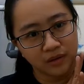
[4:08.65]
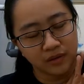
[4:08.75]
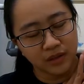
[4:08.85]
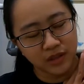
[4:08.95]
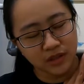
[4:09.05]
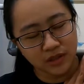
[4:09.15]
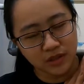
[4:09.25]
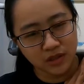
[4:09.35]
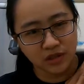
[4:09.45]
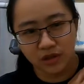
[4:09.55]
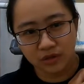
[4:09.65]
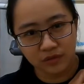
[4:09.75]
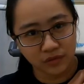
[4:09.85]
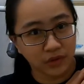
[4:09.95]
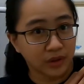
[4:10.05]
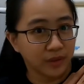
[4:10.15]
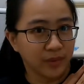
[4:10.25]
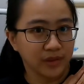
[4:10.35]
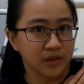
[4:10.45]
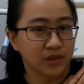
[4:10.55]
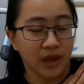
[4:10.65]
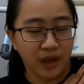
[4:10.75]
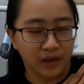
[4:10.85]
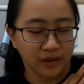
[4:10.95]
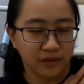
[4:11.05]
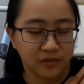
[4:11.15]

this is not really my style.